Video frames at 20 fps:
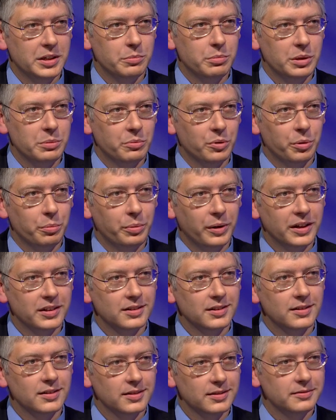to be more
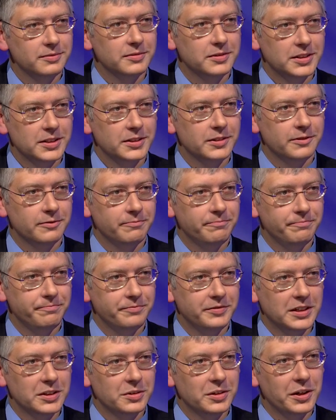present, and so
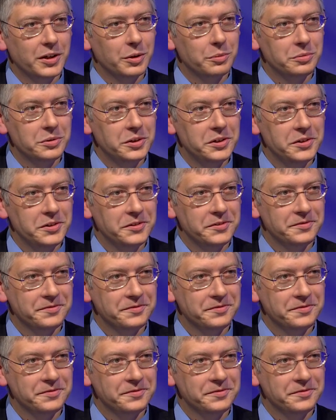that's what I hope to do.